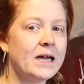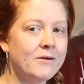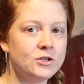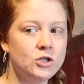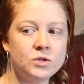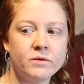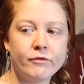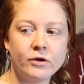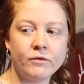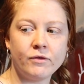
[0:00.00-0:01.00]
avenues in
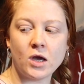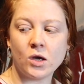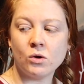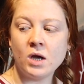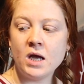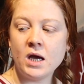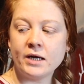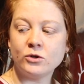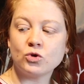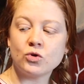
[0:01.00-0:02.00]
front of you
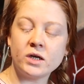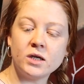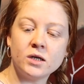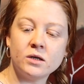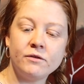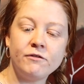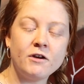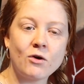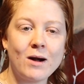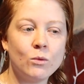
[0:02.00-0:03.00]
and you're trying to
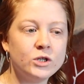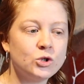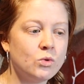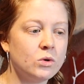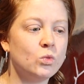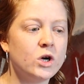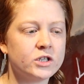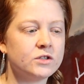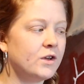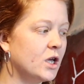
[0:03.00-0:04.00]
figure out which one
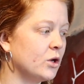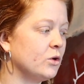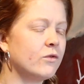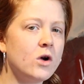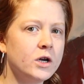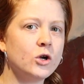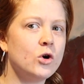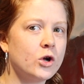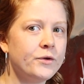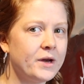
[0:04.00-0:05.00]
works for you, you've kind of
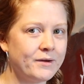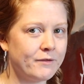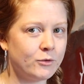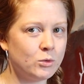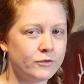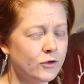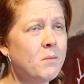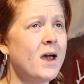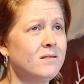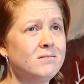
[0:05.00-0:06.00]
got to go down every one of
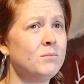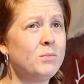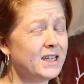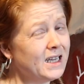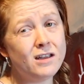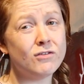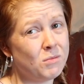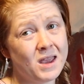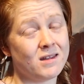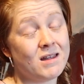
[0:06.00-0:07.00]
them, and believe
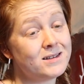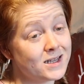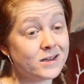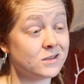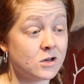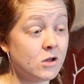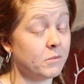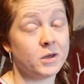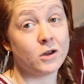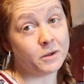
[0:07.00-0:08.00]
me, that takes
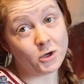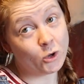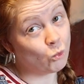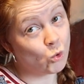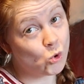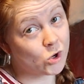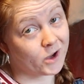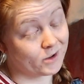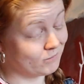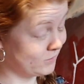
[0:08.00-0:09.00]
time, and I'm no
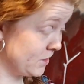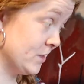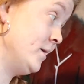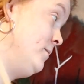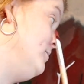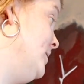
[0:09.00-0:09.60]
walker, you know?